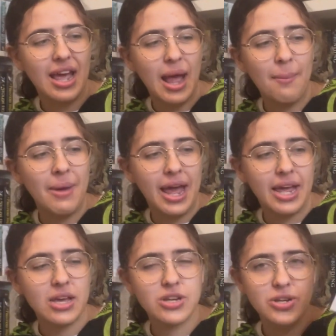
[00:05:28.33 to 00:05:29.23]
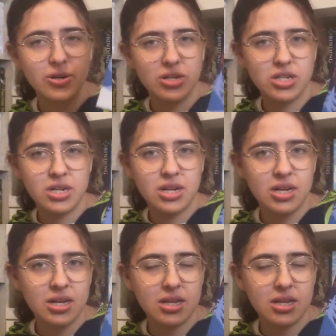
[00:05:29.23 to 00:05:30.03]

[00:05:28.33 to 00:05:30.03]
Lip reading: M.A. Kushner.